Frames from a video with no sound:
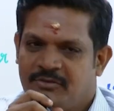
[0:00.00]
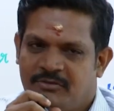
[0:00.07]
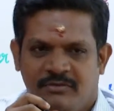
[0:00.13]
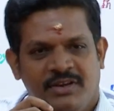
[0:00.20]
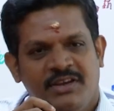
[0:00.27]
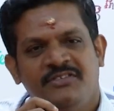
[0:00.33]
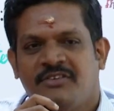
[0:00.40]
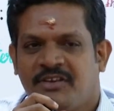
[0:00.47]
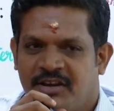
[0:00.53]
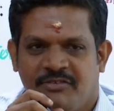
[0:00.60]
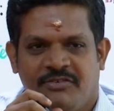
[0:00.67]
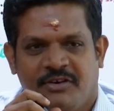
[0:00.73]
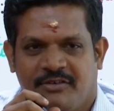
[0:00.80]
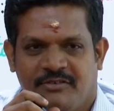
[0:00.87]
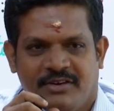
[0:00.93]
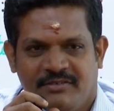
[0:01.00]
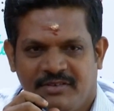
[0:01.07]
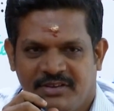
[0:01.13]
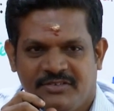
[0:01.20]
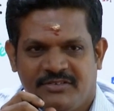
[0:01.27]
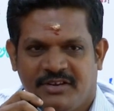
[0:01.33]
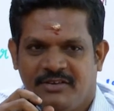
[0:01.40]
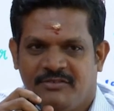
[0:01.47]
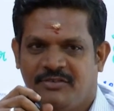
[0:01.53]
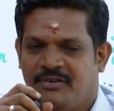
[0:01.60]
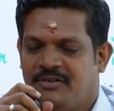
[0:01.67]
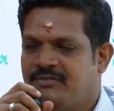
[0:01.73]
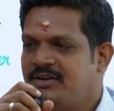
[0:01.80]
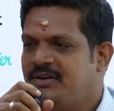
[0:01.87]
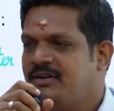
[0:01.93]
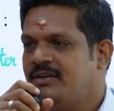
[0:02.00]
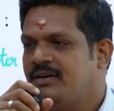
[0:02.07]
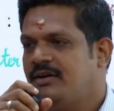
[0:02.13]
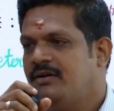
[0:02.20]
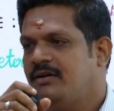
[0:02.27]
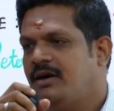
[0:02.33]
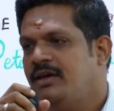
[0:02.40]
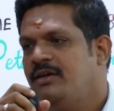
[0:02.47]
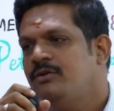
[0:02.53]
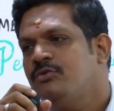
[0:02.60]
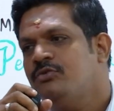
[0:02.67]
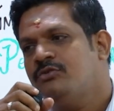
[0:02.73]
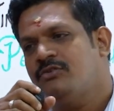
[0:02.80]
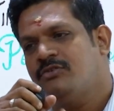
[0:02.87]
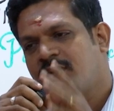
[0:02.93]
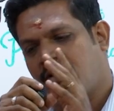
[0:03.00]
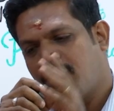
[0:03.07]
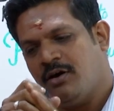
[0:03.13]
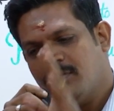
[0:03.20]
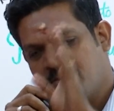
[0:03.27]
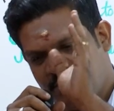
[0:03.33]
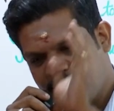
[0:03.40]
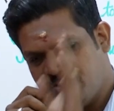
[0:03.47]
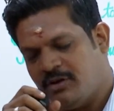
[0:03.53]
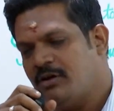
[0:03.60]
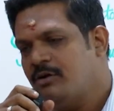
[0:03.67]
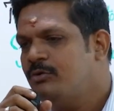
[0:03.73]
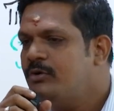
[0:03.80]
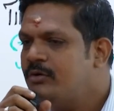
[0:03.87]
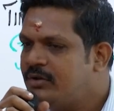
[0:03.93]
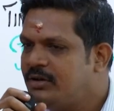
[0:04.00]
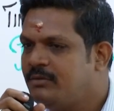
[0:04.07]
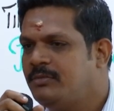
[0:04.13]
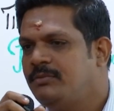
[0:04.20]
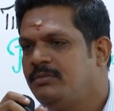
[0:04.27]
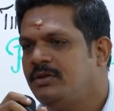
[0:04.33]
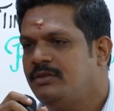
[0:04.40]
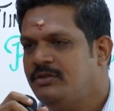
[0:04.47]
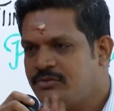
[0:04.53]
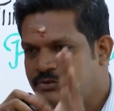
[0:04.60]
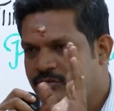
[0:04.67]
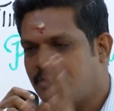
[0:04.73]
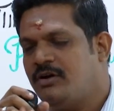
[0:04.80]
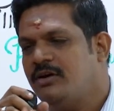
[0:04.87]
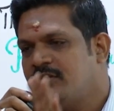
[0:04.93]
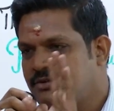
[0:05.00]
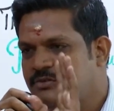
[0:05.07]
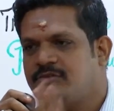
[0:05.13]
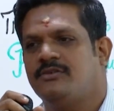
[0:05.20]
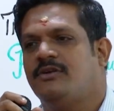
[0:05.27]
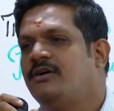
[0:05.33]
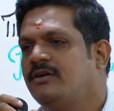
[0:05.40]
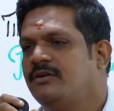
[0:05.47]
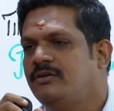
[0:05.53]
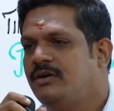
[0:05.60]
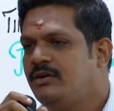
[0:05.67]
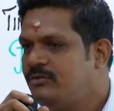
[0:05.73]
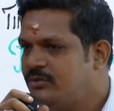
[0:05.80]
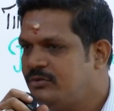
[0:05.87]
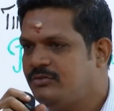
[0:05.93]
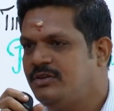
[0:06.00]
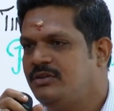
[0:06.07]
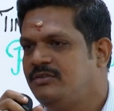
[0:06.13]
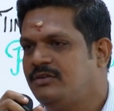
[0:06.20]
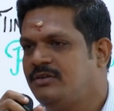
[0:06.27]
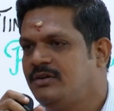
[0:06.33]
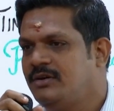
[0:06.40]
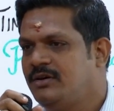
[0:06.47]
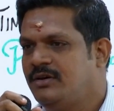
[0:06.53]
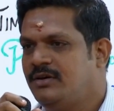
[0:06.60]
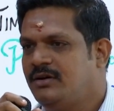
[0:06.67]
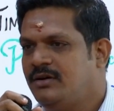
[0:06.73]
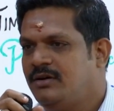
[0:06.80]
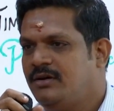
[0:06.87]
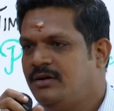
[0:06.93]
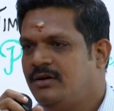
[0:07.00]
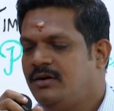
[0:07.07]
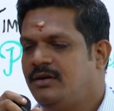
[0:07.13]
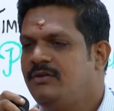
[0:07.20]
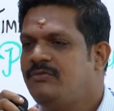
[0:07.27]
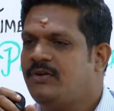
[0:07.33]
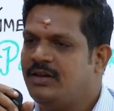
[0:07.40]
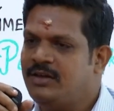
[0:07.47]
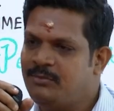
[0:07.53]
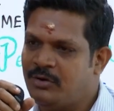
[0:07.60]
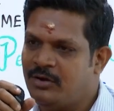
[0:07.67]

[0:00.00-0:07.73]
Very straightforward. I used to say wrong means wrong, whoever it may be. This is wrong, this is wrong. You have to change it. If I am